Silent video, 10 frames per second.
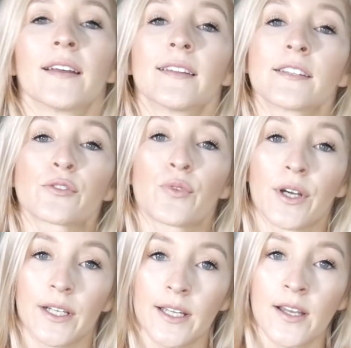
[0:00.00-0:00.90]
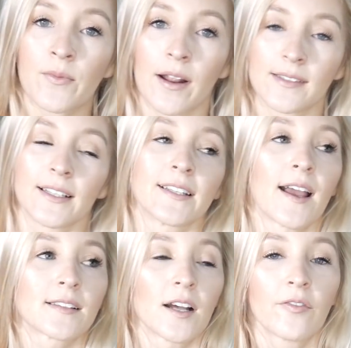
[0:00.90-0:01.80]
This one, when I was taking the
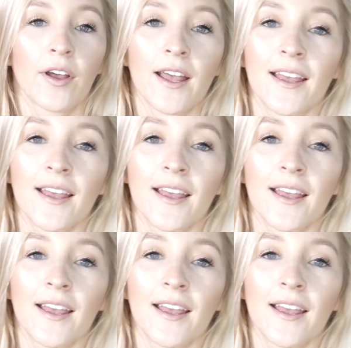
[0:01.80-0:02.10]
tags off,